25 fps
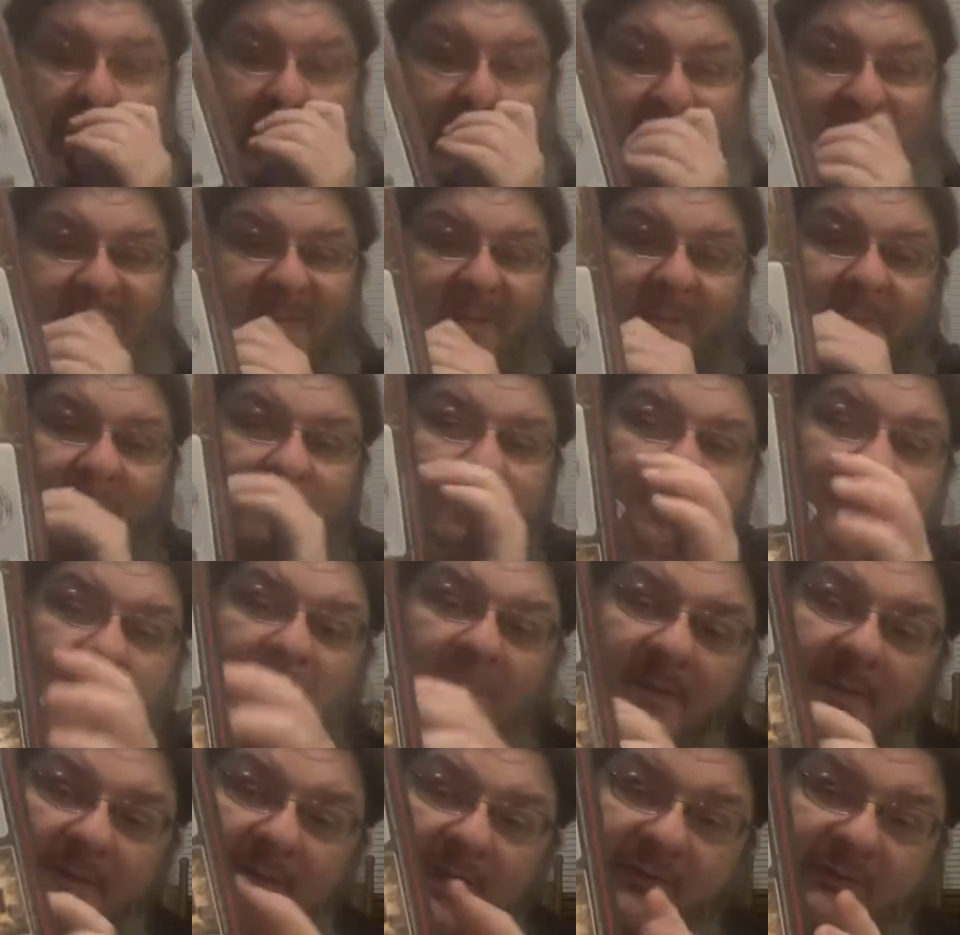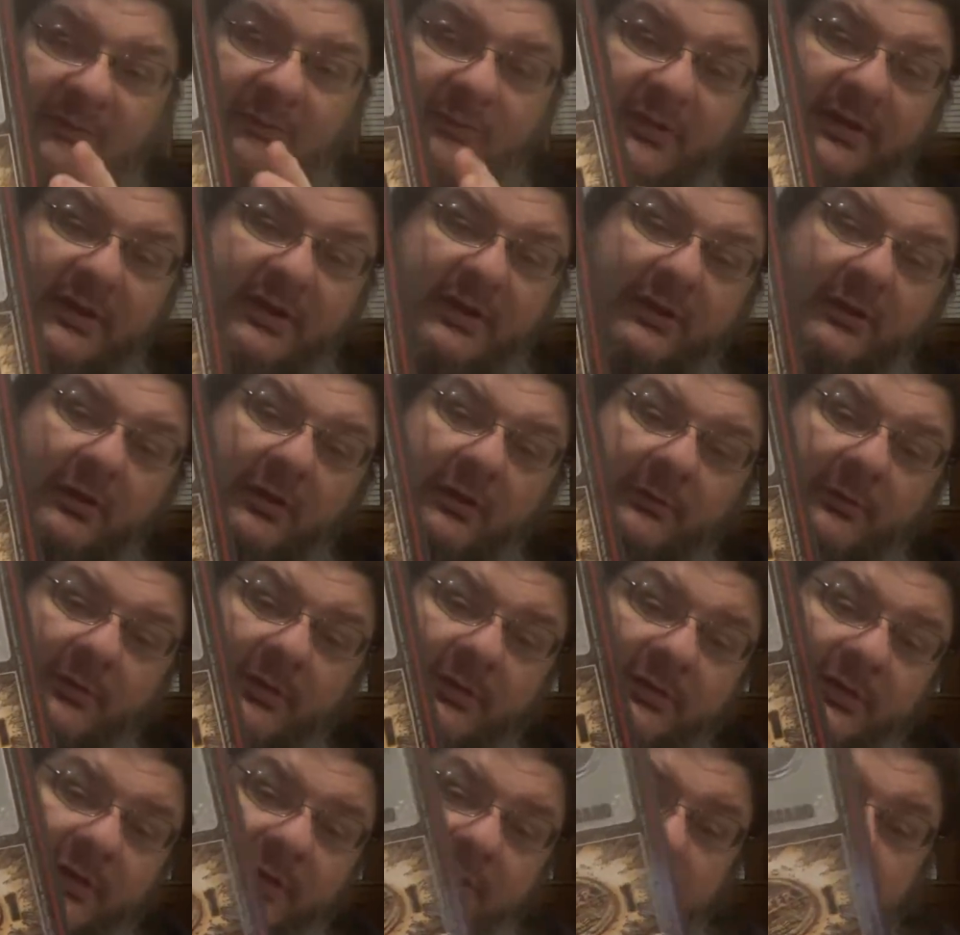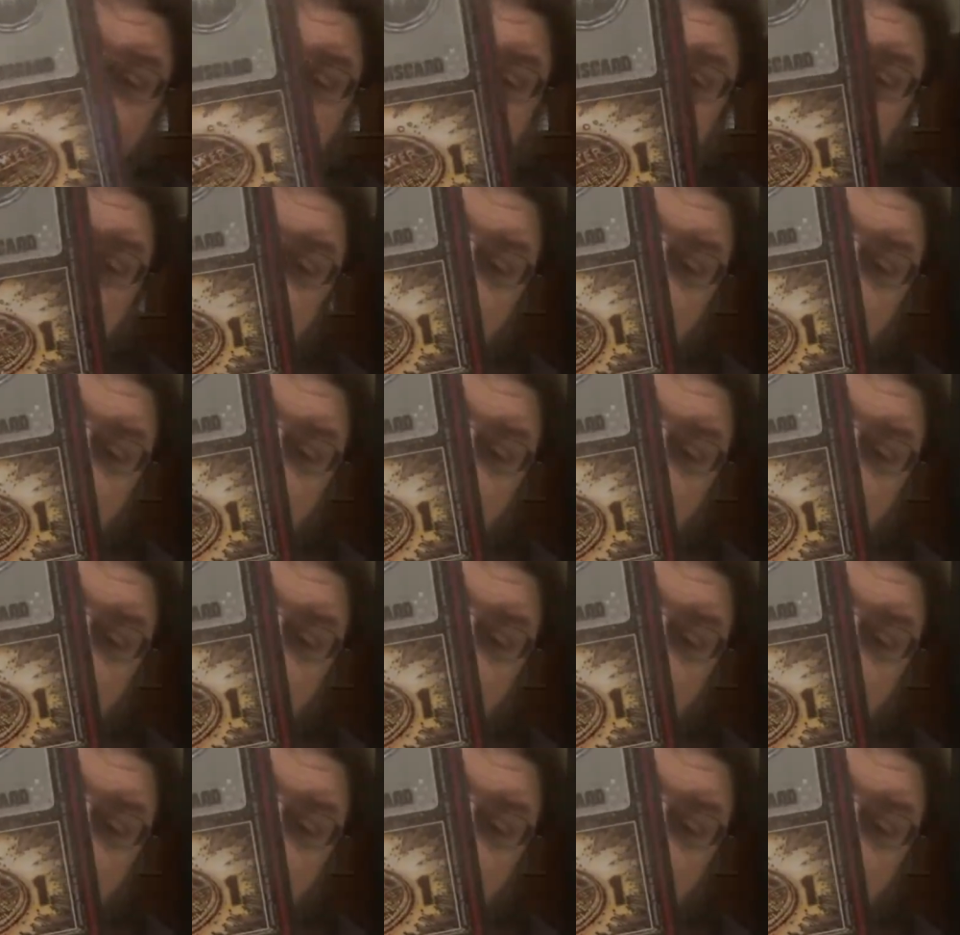So, it's really good artwork though.